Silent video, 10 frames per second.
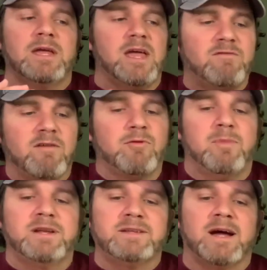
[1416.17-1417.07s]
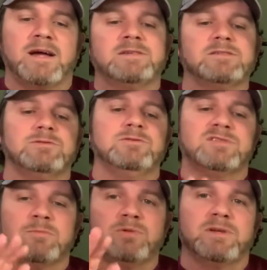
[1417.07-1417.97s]
if everybody dies, you
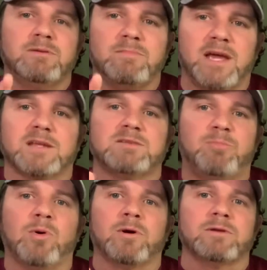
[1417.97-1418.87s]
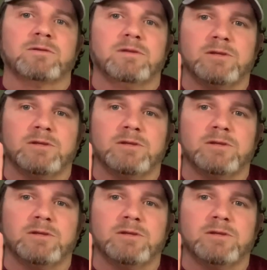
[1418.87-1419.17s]
simply make it to port